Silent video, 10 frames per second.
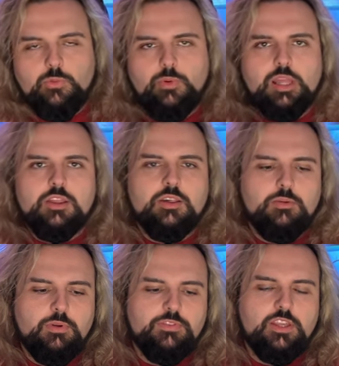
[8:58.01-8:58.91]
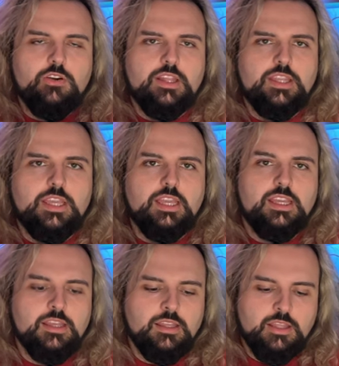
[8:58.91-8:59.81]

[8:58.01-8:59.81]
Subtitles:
which with the idea